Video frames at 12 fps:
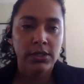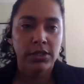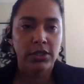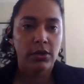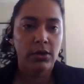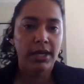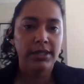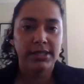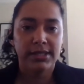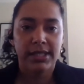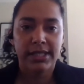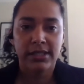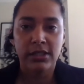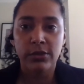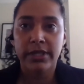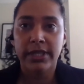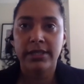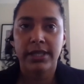So how does this
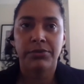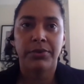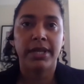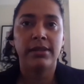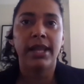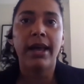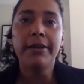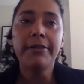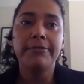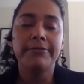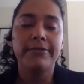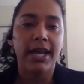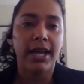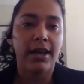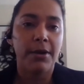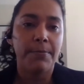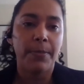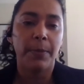look in real life?
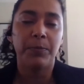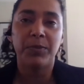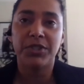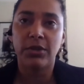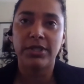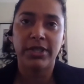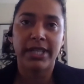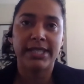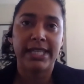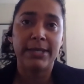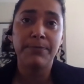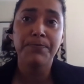So as you can see,